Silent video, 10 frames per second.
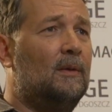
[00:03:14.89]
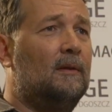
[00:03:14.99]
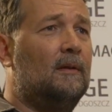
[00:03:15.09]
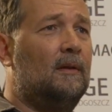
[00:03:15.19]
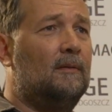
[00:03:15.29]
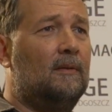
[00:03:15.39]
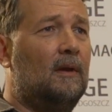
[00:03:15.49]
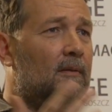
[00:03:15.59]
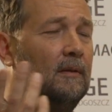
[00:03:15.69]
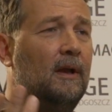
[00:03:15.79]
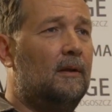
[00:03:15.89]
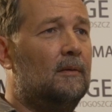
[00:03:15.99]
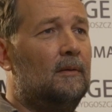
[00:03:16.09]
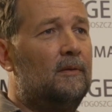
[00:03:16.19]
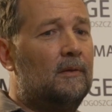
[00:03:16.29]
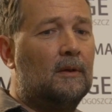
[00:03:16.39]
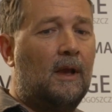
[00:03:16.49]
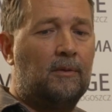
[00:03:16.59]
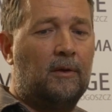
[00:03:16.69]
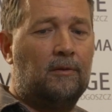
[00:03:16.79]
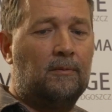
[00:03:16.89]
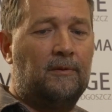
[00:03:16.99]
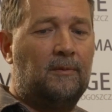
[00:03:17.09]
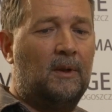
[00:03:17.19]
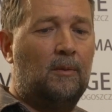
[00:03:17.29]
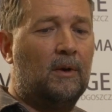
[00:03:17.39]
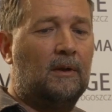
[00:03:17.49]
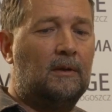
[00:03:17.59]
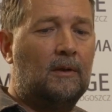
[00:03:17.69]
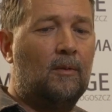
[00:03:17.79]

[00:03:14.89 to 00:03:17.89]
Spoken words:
and later his collaboration with Spielberg,